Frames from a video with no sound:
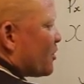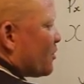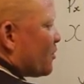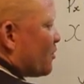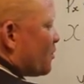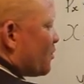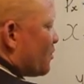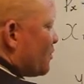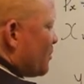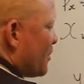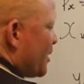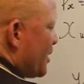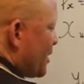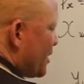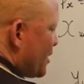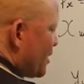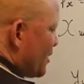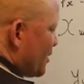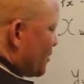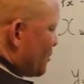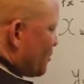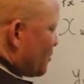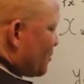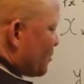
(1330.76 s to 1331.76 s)

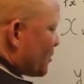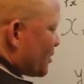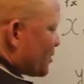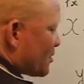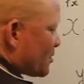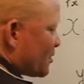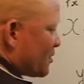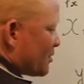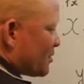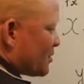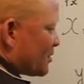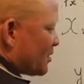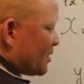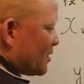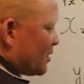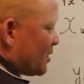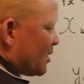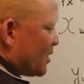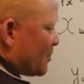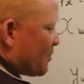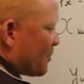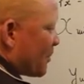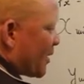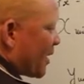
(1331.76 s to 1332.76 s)
will result
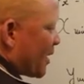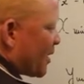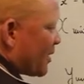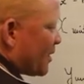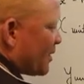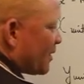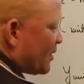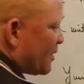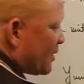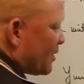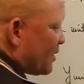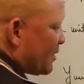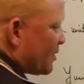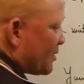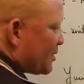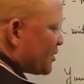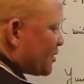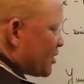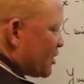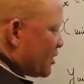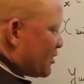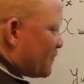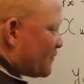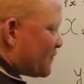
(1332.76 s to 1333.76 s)
in a parallel
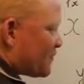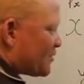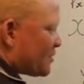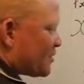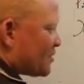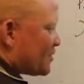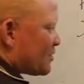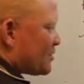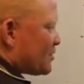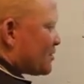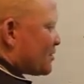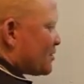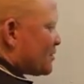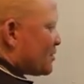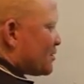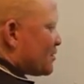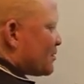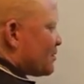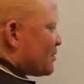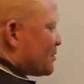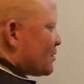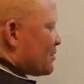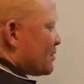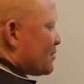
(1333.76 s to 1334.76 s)
shift
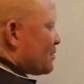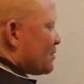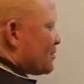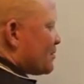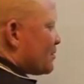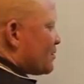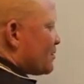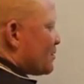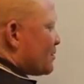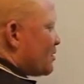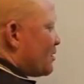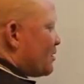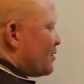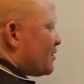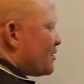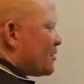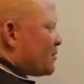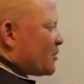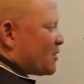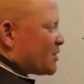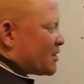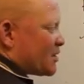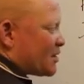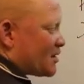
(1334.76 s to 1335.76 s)
of the
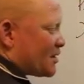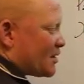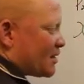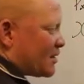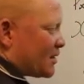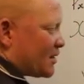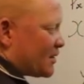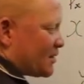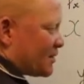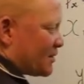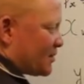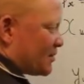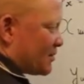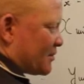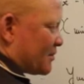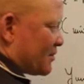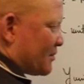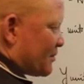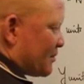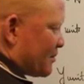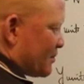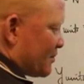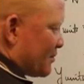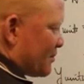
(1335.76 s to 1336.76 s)
budget line
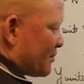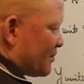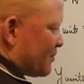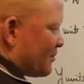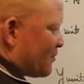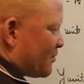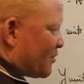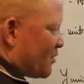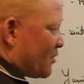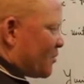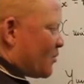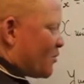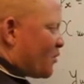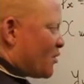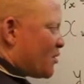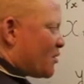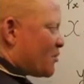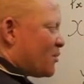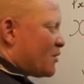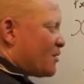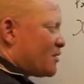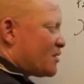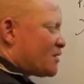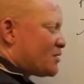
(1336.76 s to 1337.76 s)
from
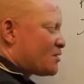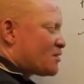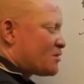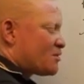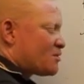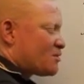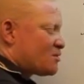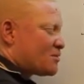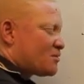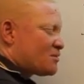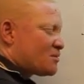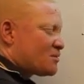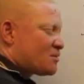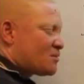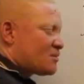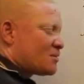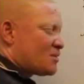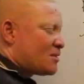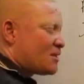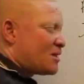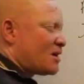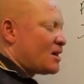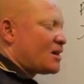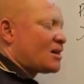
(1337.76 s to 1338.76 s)
one point to
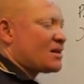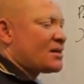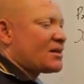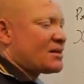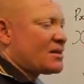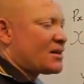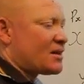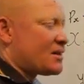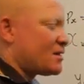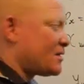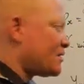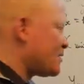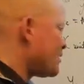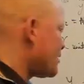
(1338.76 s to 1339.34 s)
another.